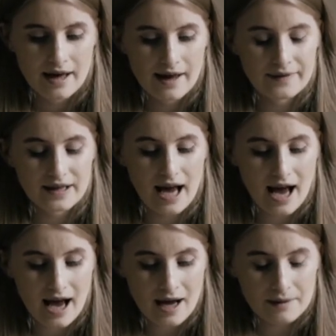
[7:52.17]
And the
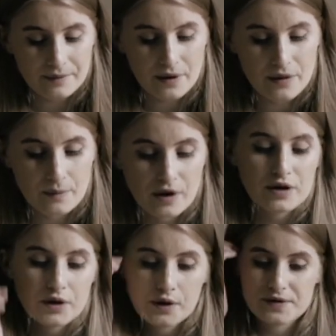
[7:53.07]
app that we're
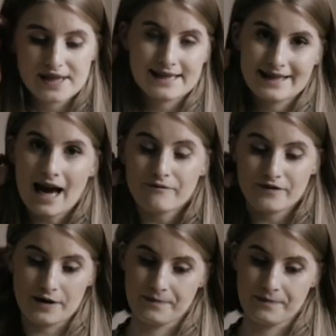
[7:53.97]
going to use is Canva.